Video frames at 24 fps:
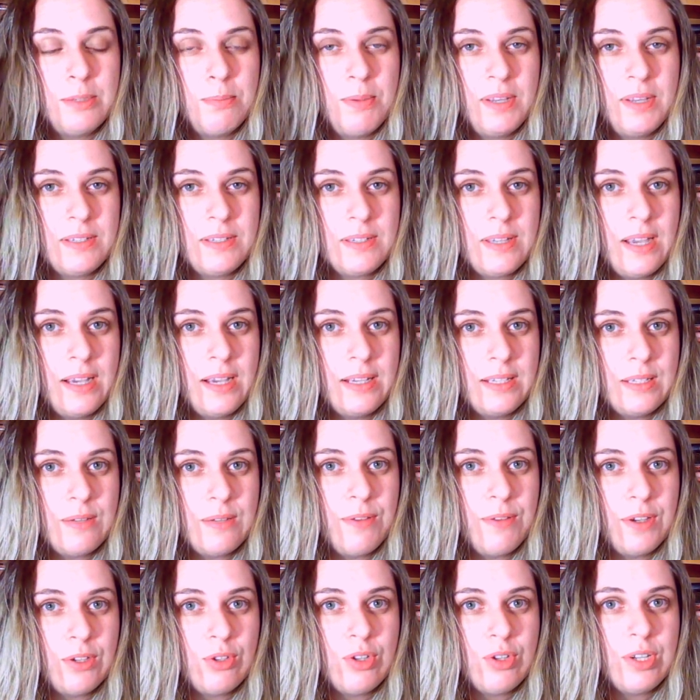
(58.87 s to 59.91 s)
big science
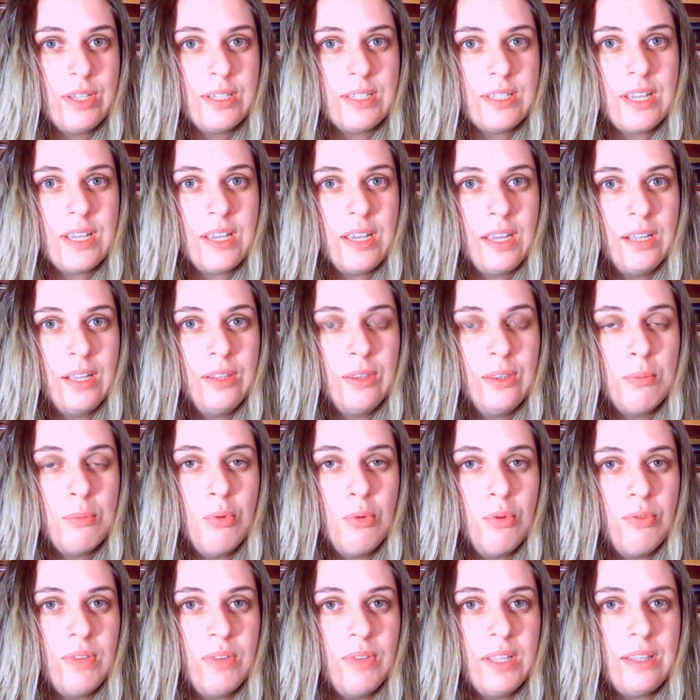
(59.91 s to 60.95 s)
fiction to hit the
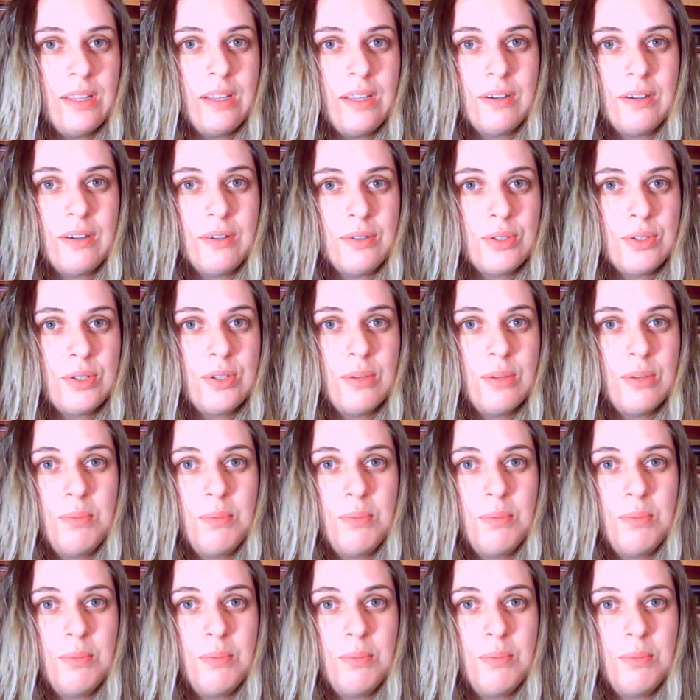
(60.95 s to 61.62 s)
movie theaters